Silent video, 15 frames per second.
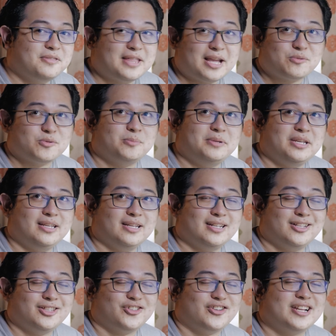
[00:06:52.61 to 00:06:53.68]
That would be an
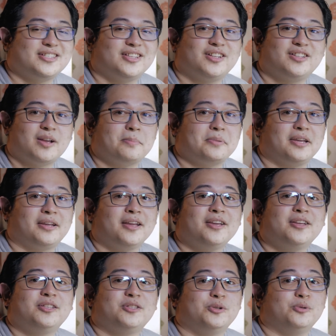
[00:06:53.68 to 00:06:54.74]
interesting topic
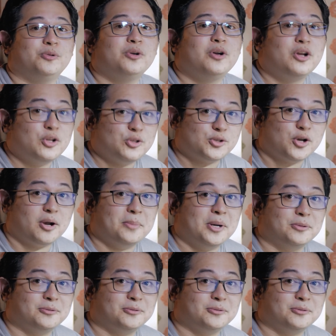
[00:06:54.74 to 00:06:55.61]
to talk about.